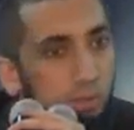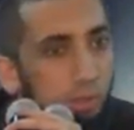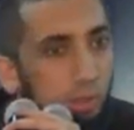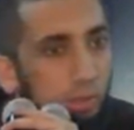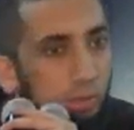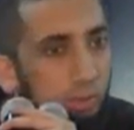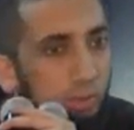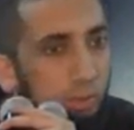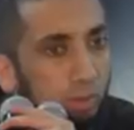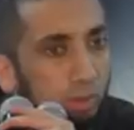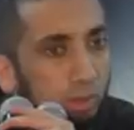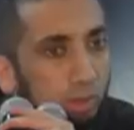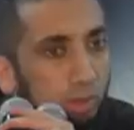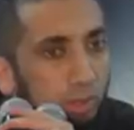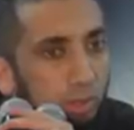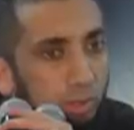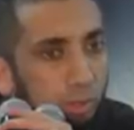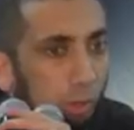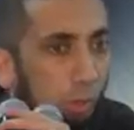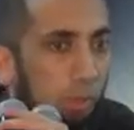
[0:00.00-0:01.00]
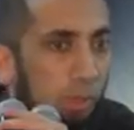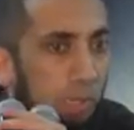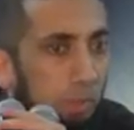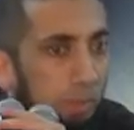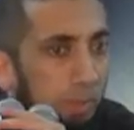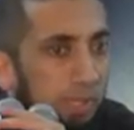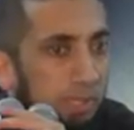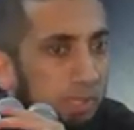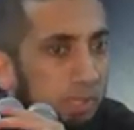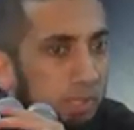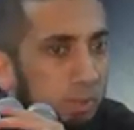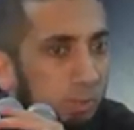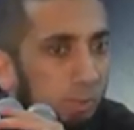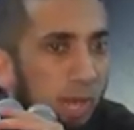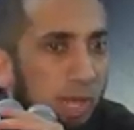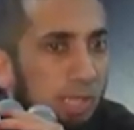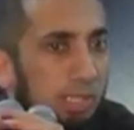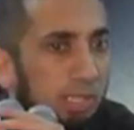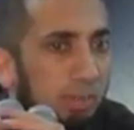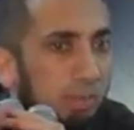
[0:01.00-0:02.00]
You know, so many places.
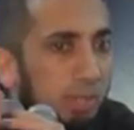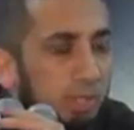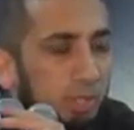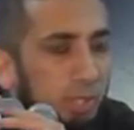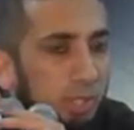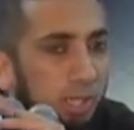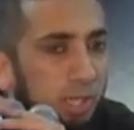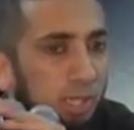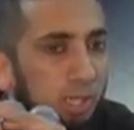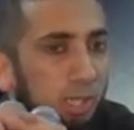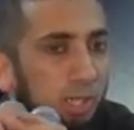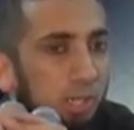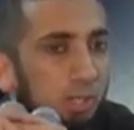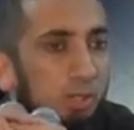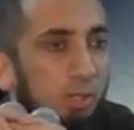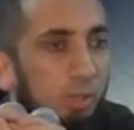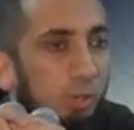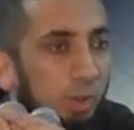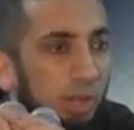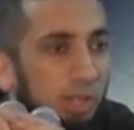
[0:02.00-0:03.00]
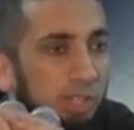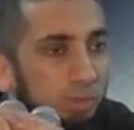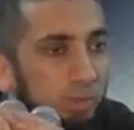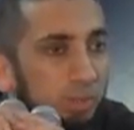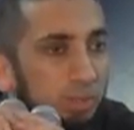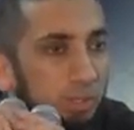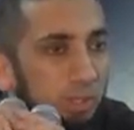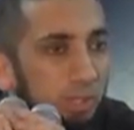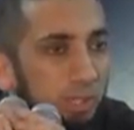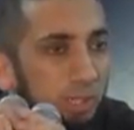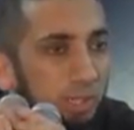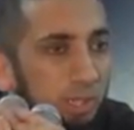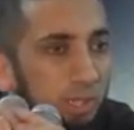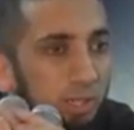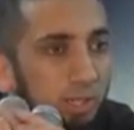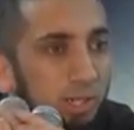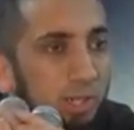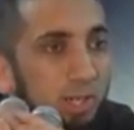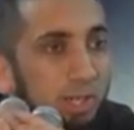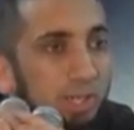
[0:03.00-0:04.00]
Why is He mentioning it here? You know why He's mentioning it
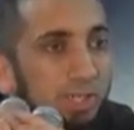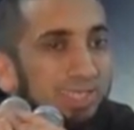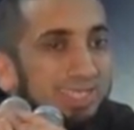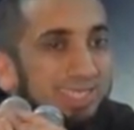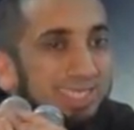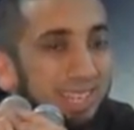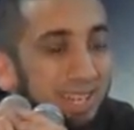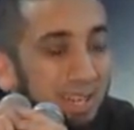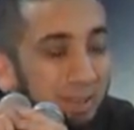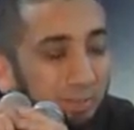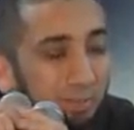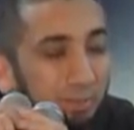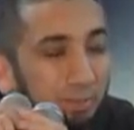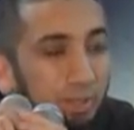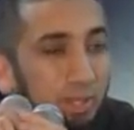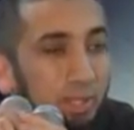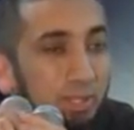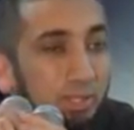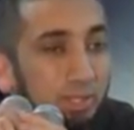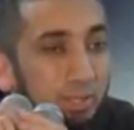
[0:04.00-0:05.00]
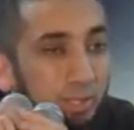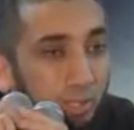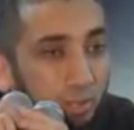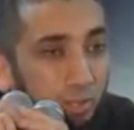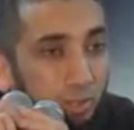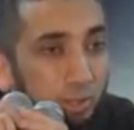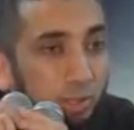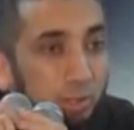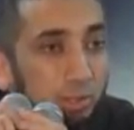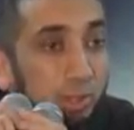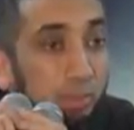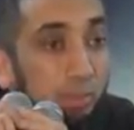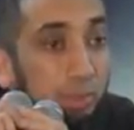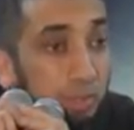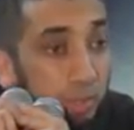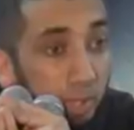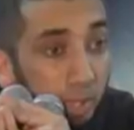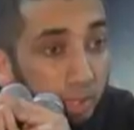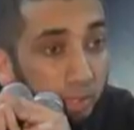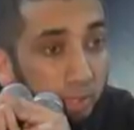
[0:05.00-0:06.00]
here? Because every single
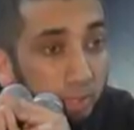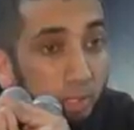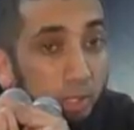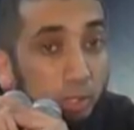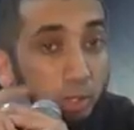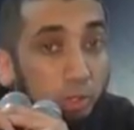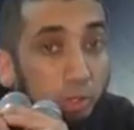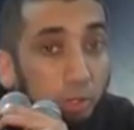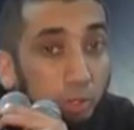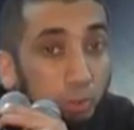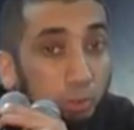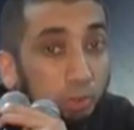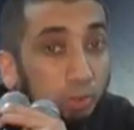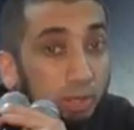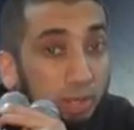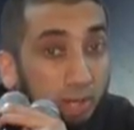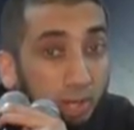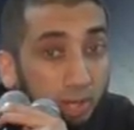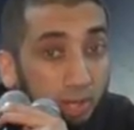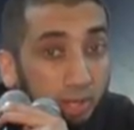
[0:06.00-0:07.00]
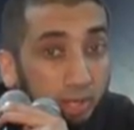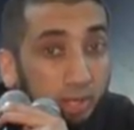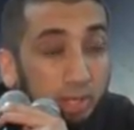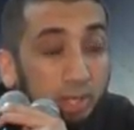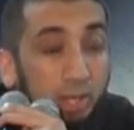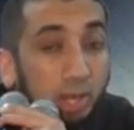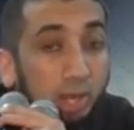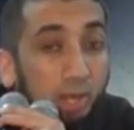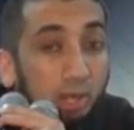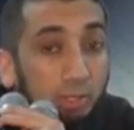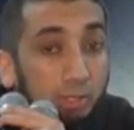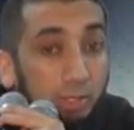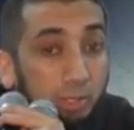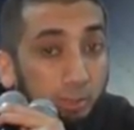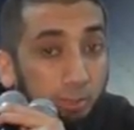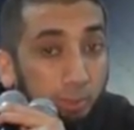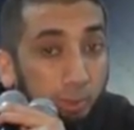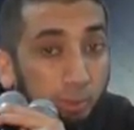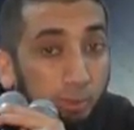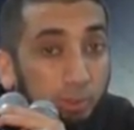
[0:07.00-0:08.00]
Ramadan, you and I are
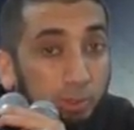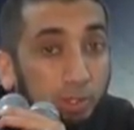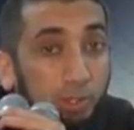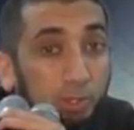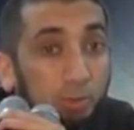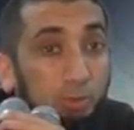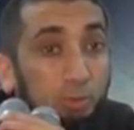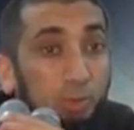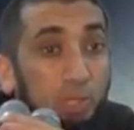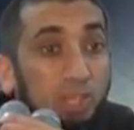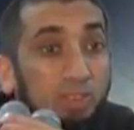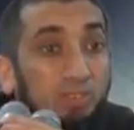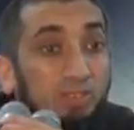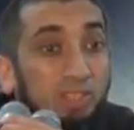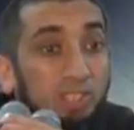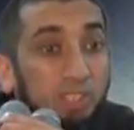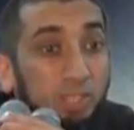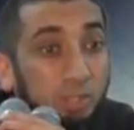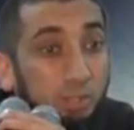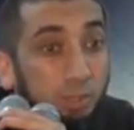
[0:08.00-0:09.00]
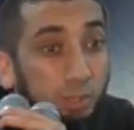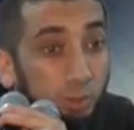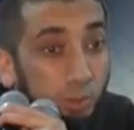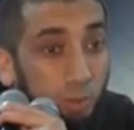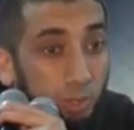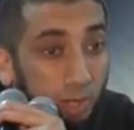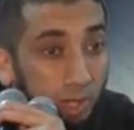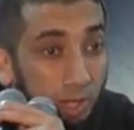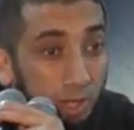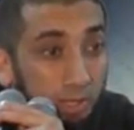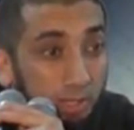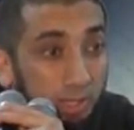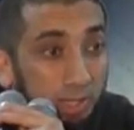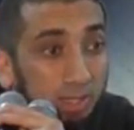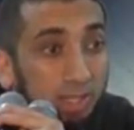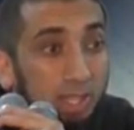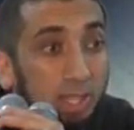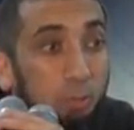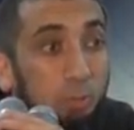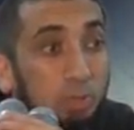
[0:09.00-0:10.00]
supposed to revisit the Quran
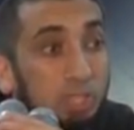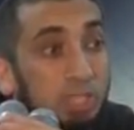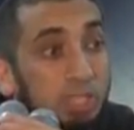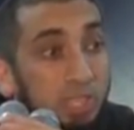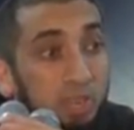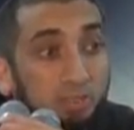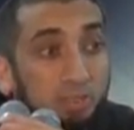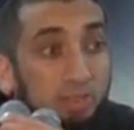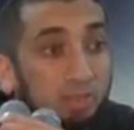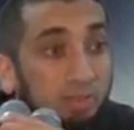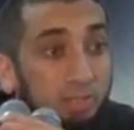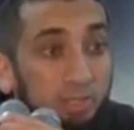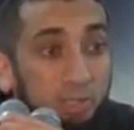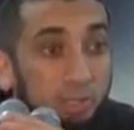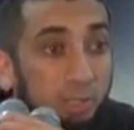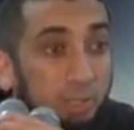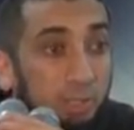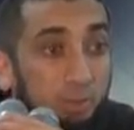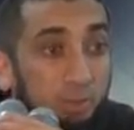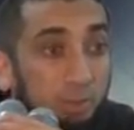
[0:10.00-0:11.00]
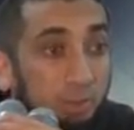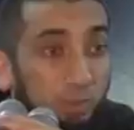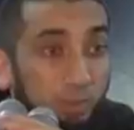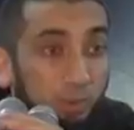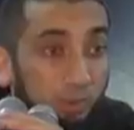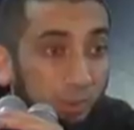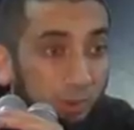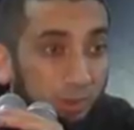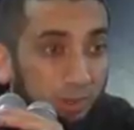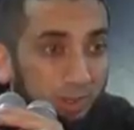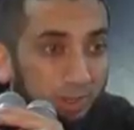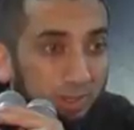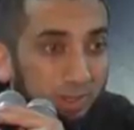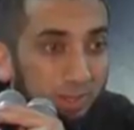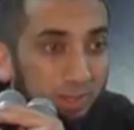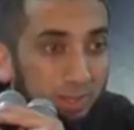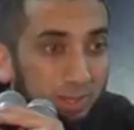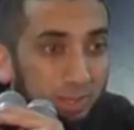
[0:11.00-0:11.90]
like we never visited it before.